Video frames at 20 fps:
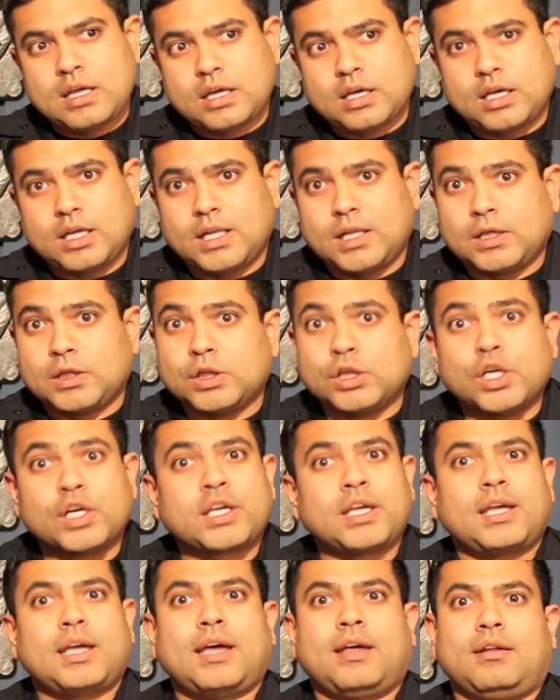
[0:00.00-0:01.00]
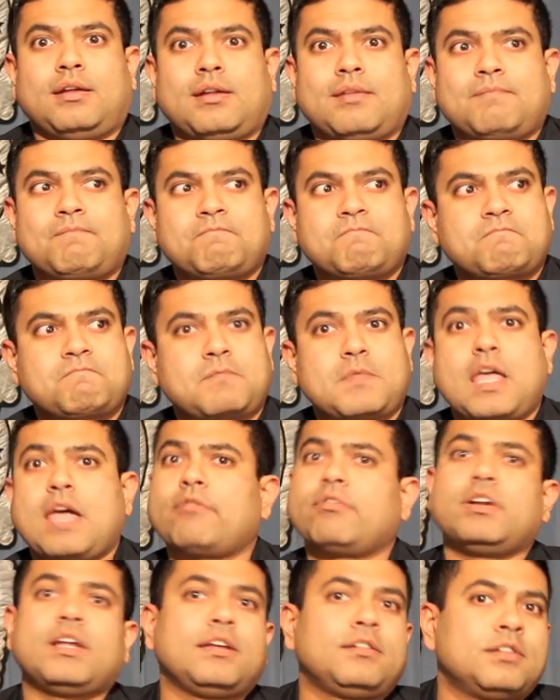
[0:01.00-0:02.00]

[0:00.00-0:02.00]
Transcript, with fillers: uh, looking at everyday